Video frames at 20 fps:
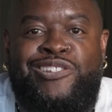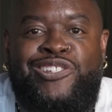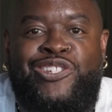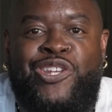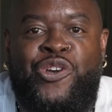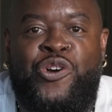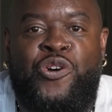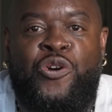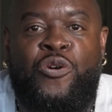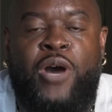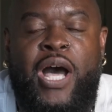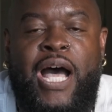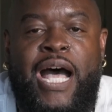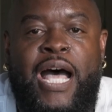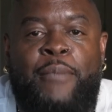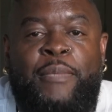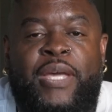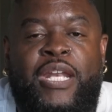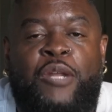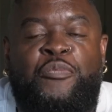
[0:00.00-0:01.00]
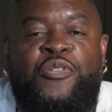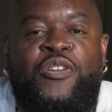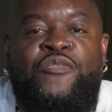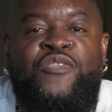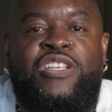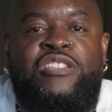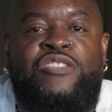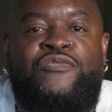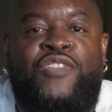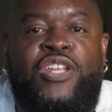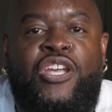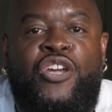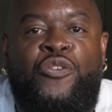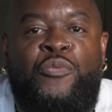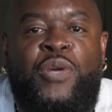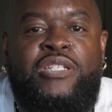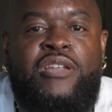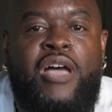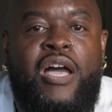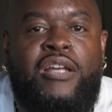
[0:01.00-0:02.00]
So in a previous video
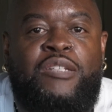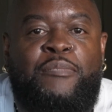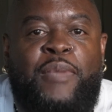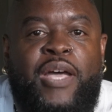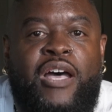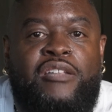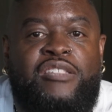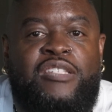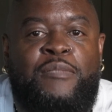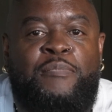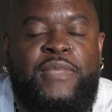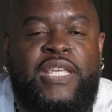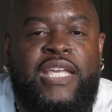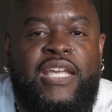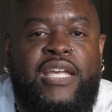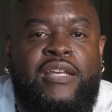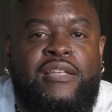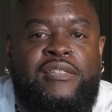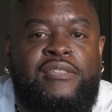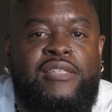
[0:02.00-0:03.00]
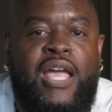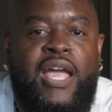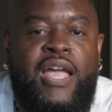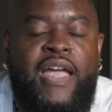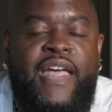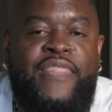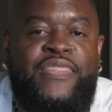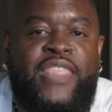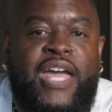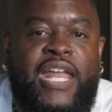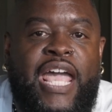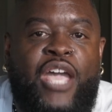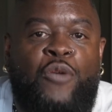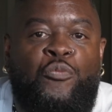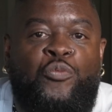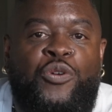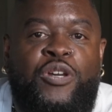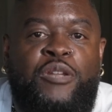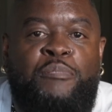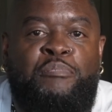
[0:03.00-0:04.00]
we talked about some things that I
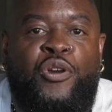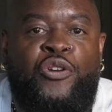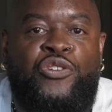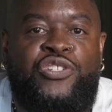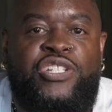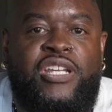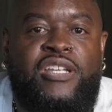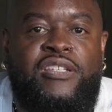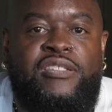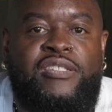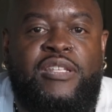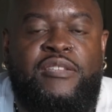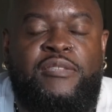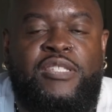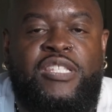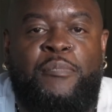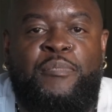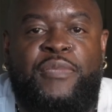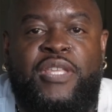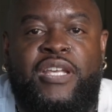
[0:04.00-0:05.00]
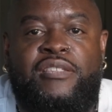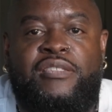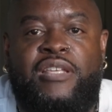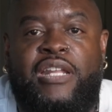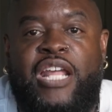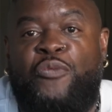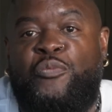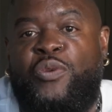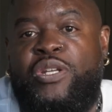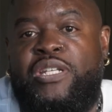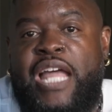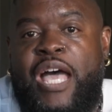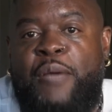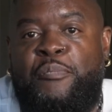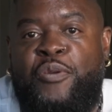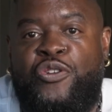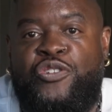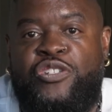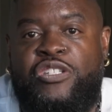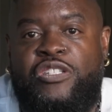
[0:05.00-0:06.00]
would purchase and some things that I would
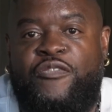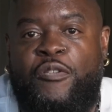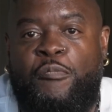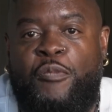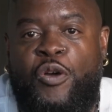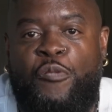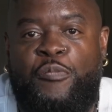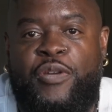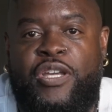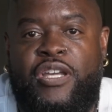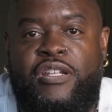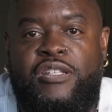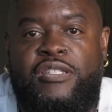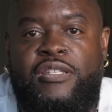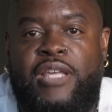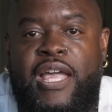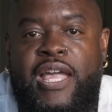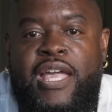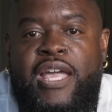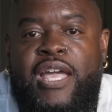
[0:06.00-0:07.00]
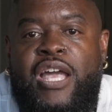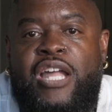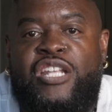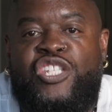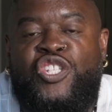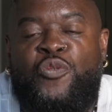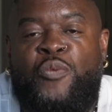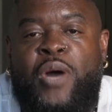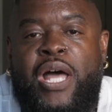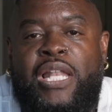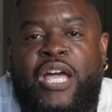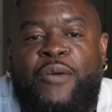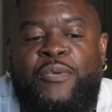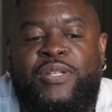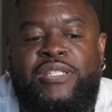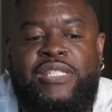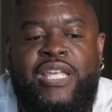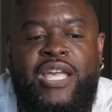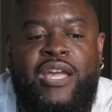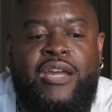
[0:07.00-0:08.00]
not purchase from HomeGoods. And so while I
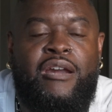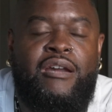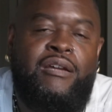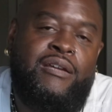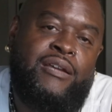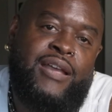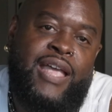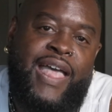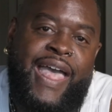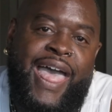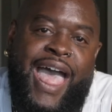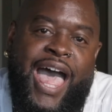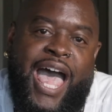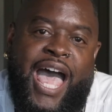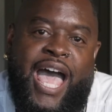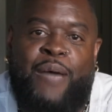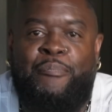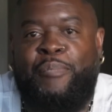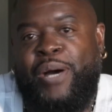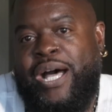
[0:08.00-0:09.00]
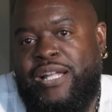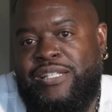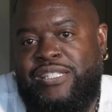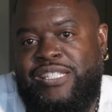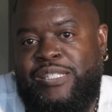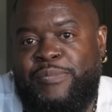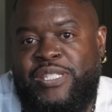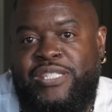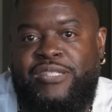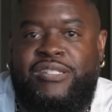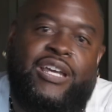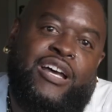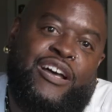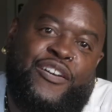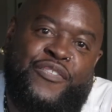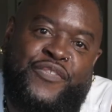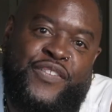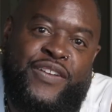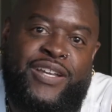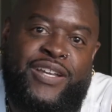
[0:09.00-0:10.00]
was there, I bought some stuff.